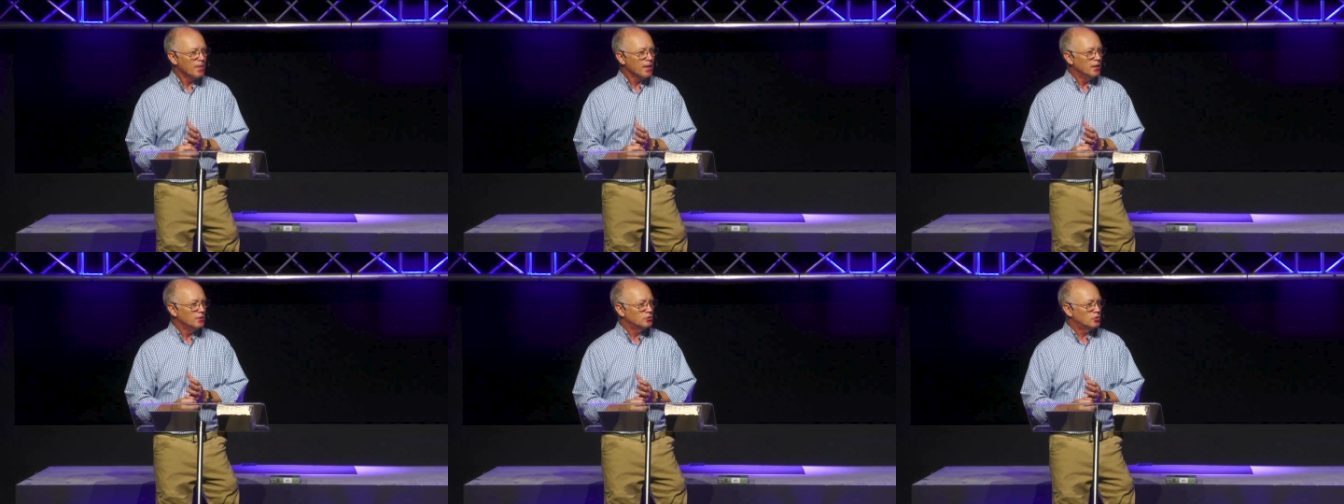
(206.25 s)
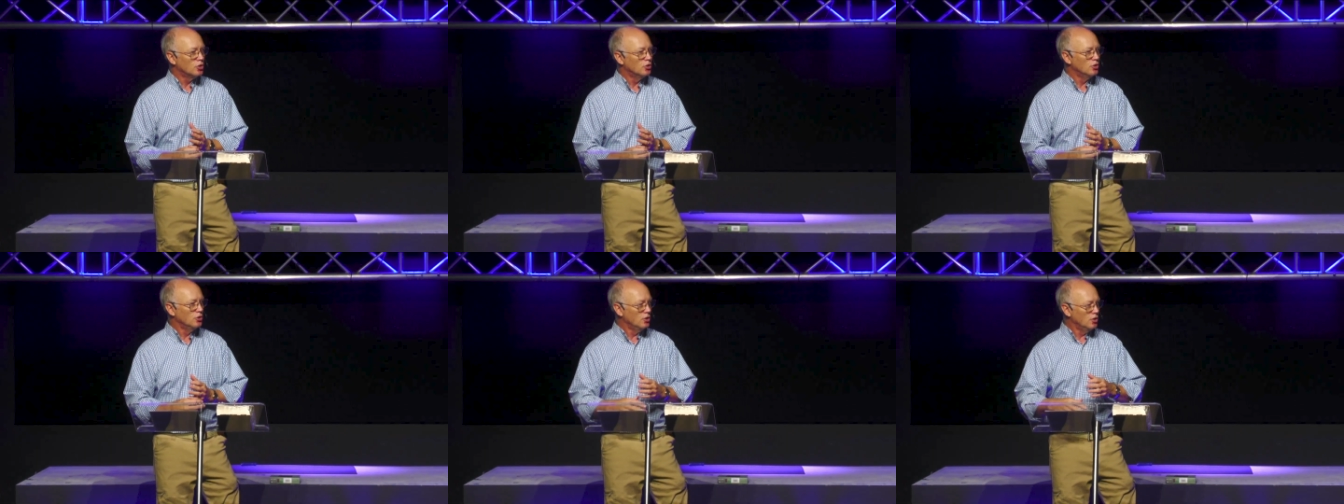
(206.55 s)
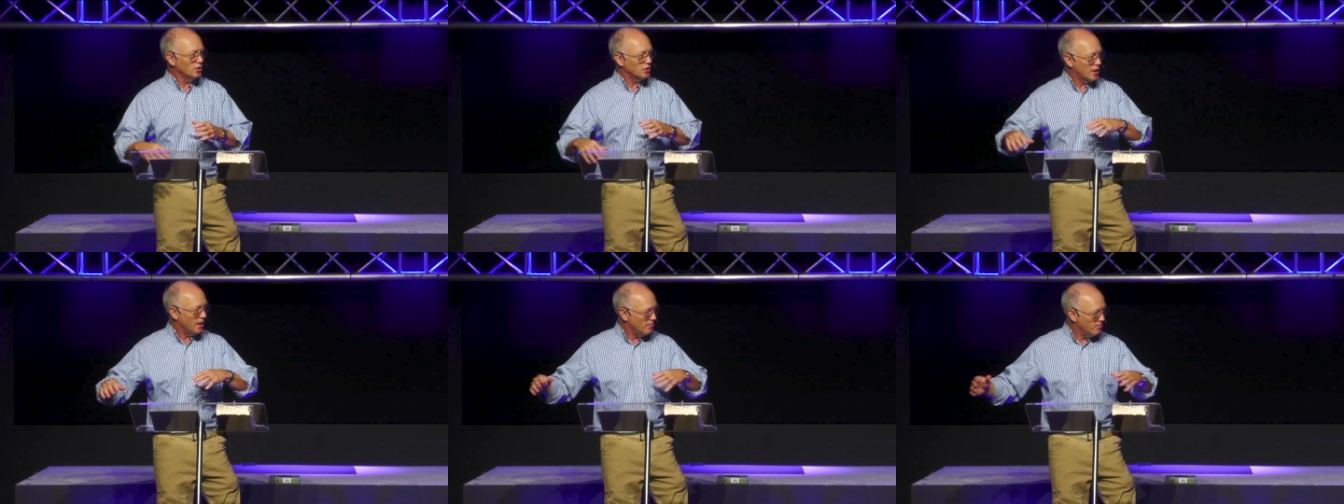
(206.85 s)
to
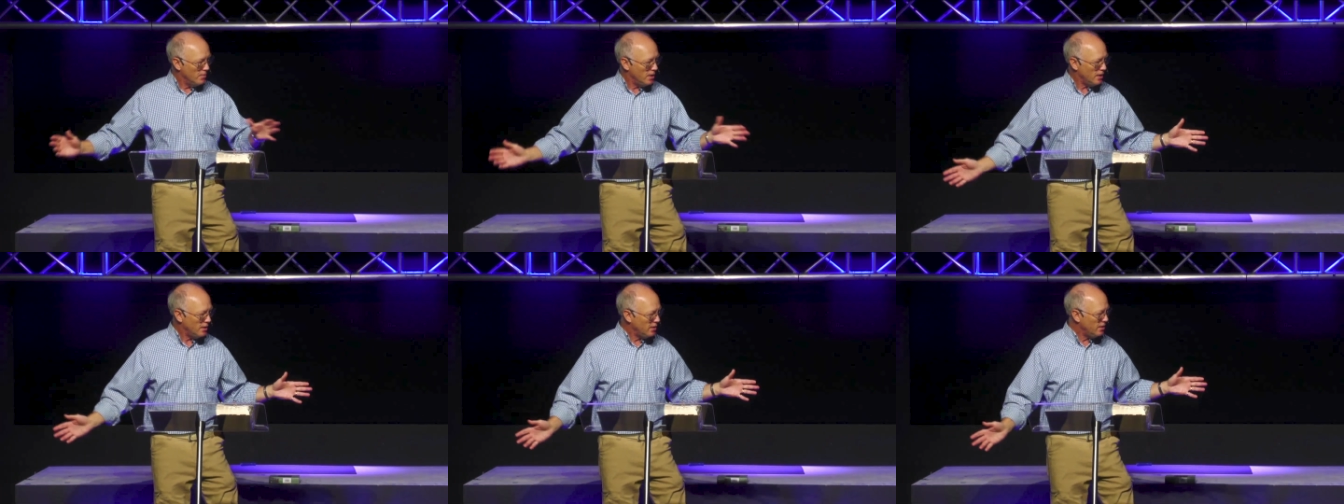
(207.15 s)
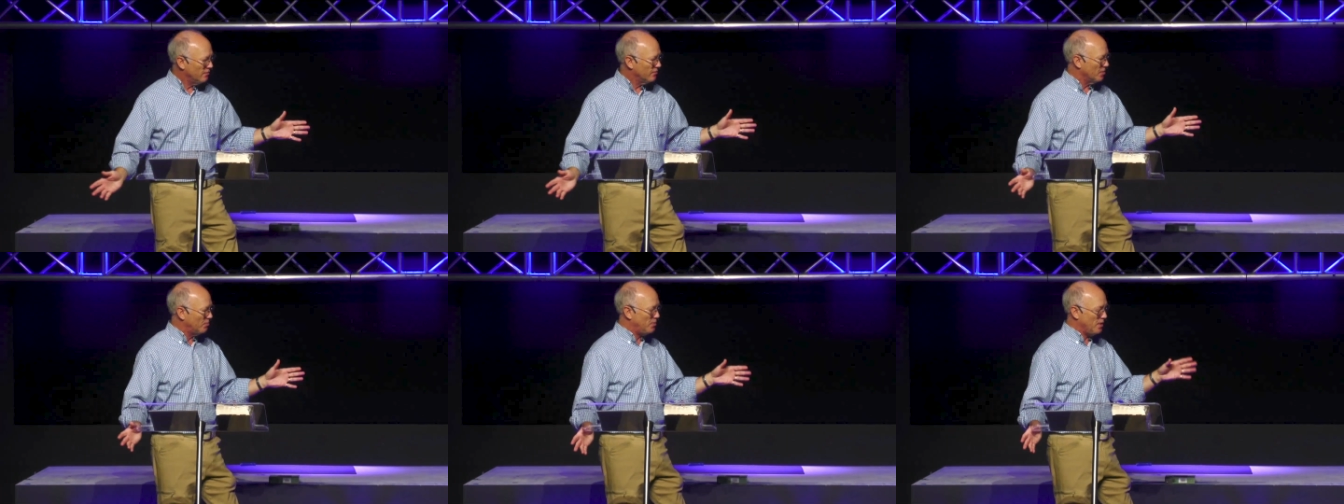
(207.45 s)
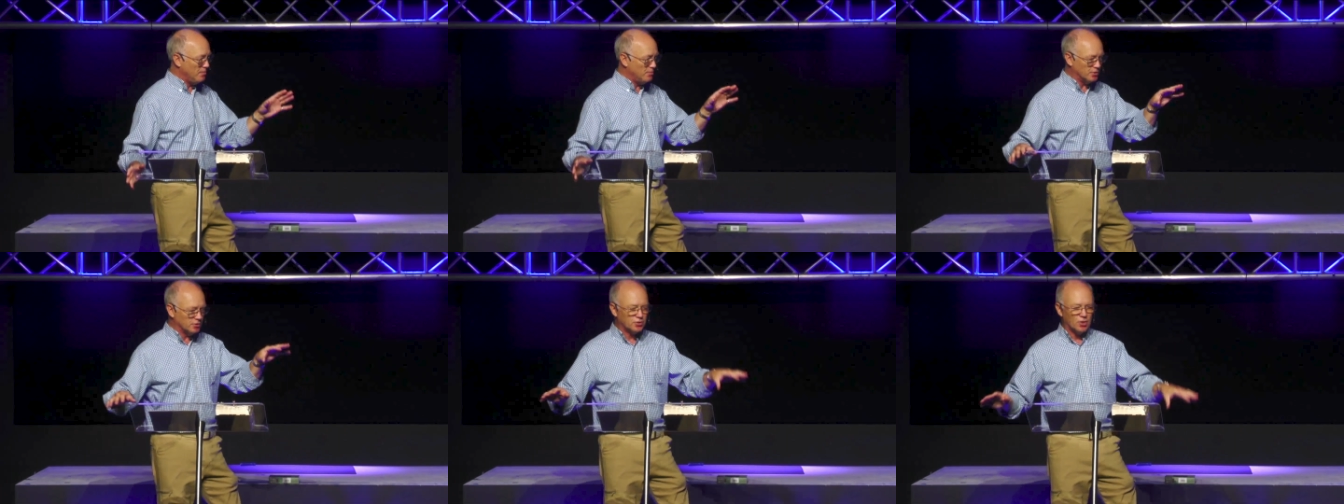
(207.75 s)
look at many of the
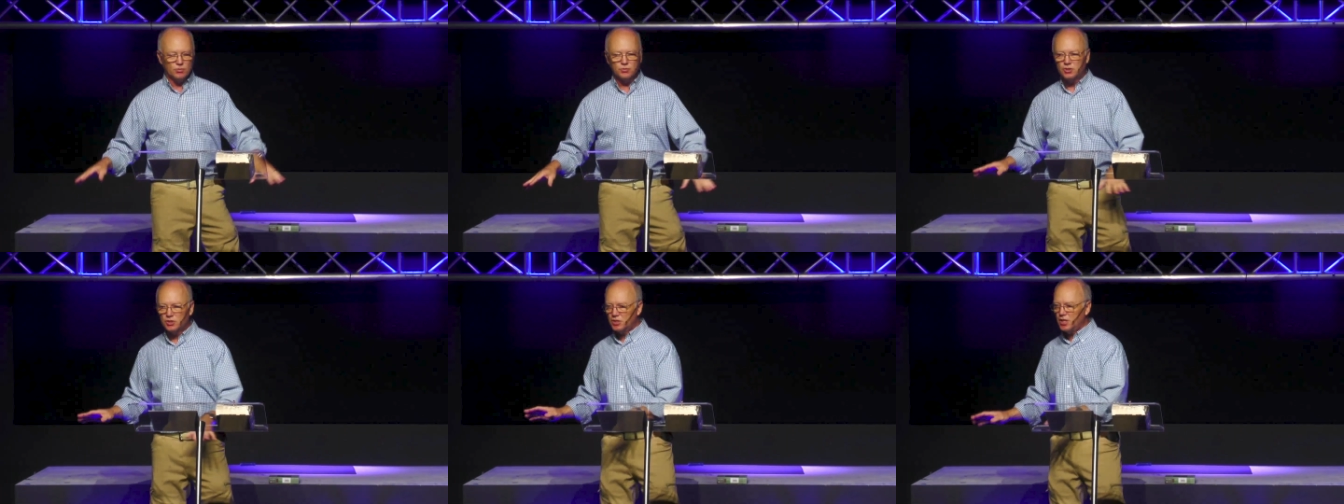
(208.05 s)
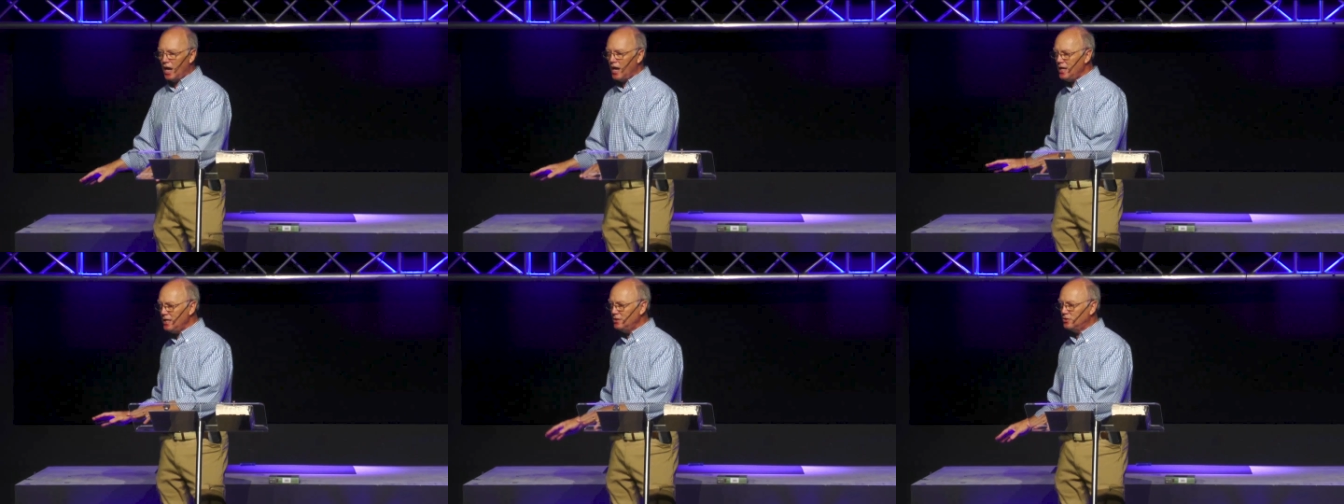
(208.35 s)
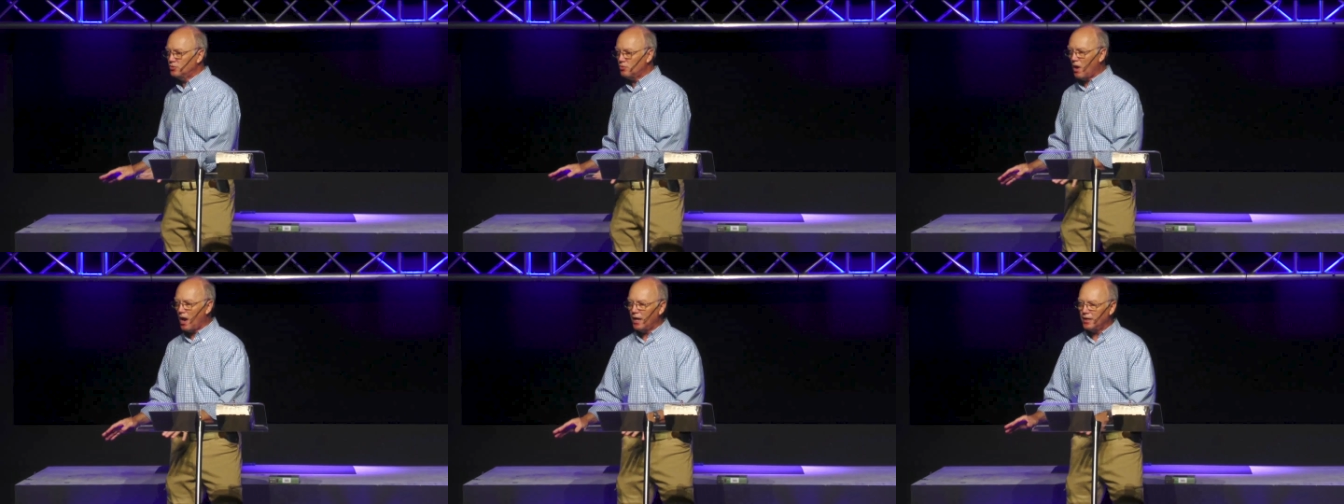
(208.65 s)
people that's on stage
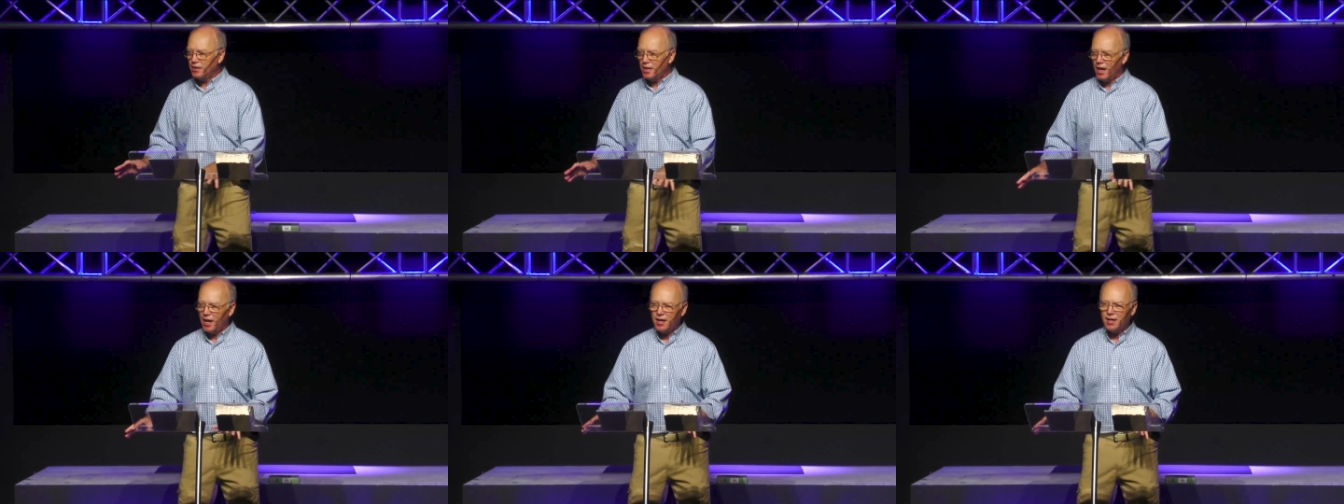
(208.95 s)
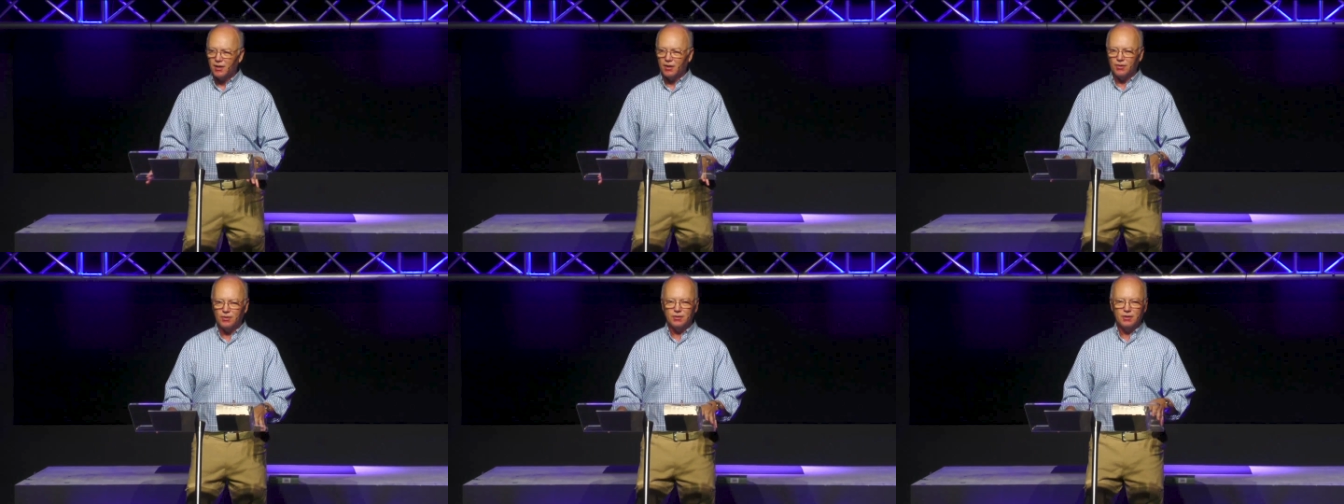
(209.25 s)
right now